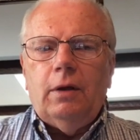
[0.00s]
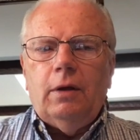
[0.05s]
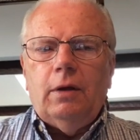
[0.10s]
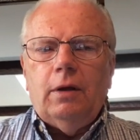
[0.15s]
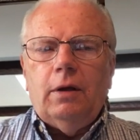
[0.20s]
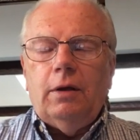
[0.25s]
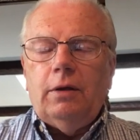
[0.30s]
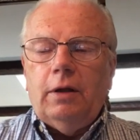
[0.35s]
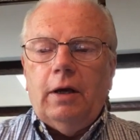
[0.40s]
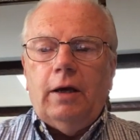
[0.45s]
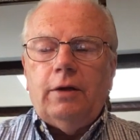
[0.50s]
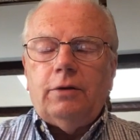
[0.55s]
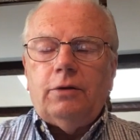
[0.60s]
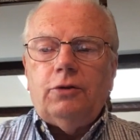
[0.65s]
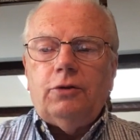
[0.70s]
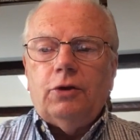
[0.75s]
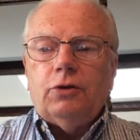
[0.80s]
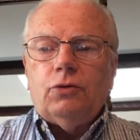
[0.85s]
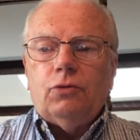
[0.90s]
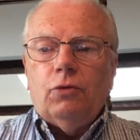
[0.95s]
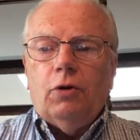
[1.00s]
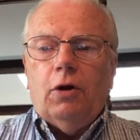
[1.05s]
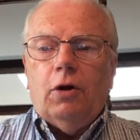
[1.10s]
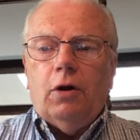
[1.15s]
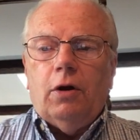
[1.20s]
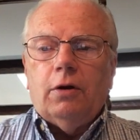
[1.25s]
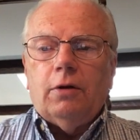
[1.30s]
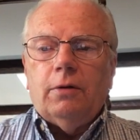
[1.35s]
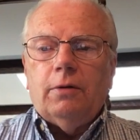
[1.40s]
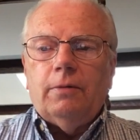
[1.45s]
And that's just
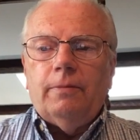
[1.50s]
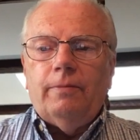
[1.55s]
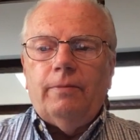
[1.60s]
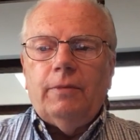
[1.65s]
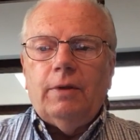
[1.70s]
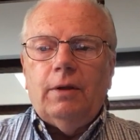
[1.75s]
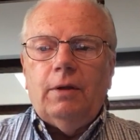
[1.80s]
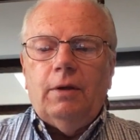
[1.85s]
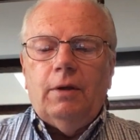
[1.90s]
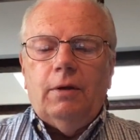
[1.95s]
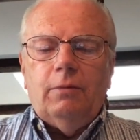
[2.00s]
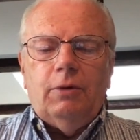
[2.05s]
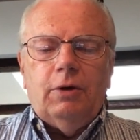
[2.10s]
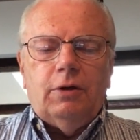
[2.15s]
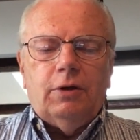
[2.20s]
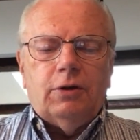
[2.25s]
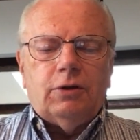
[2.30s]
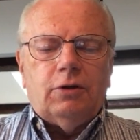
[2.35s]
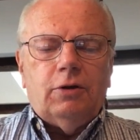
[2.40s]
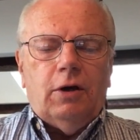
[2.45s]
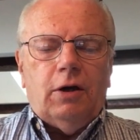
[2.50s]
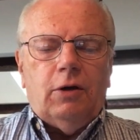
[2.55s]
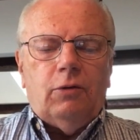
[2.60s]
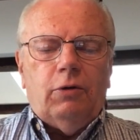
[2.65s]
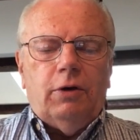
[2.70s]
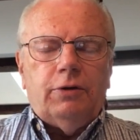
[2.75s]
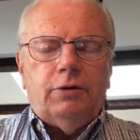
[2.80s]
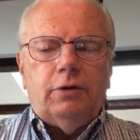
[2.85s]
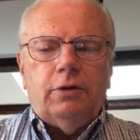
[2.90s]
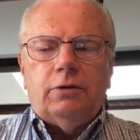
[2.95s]
wrong because God
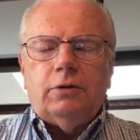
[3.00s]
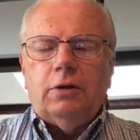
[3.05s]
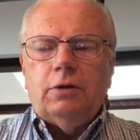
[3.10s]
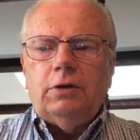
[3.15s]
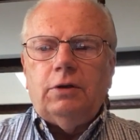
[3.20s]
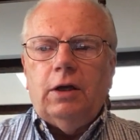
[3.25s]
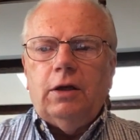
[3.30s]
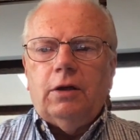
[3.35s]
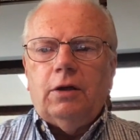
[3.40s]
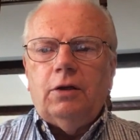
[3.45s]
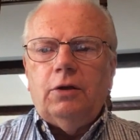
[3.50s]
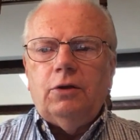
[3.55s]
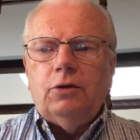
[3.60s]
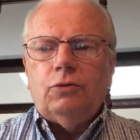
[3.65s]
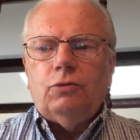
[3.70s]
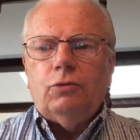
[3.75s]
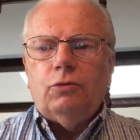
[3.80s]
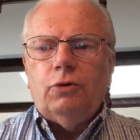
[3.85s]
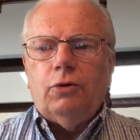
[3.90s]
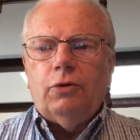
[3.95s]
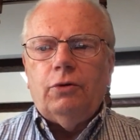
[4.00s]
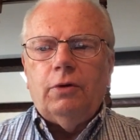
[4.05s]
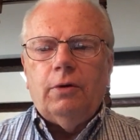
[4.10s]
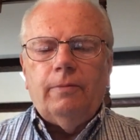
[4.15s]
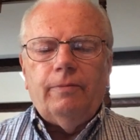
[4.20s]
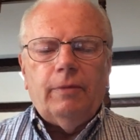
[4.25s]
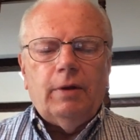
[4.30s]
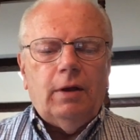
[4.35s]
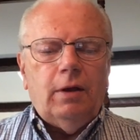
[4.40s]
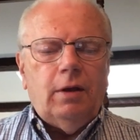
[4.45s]
wants us to take His word
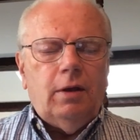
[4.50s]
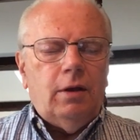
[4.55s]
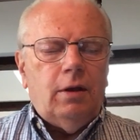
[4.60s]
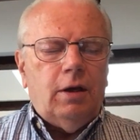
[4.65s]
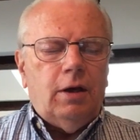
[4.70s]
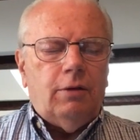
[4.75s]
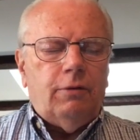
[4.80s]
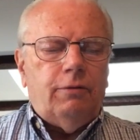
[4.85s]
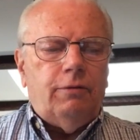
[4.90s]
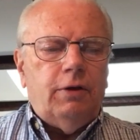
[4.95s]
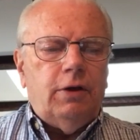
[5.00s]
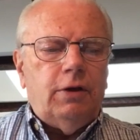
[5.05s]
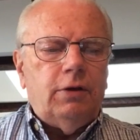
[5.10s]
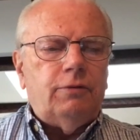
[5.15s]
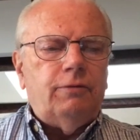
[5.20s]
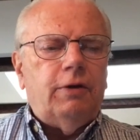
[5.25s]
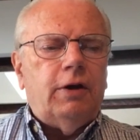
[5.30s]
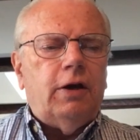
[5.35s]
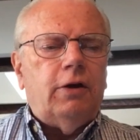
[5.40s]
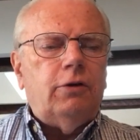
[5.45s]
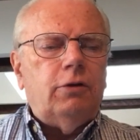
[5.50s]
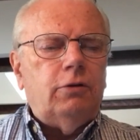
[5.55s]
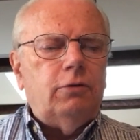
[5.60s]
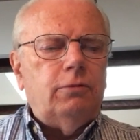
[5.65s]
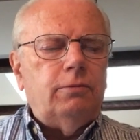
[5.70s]
at face value.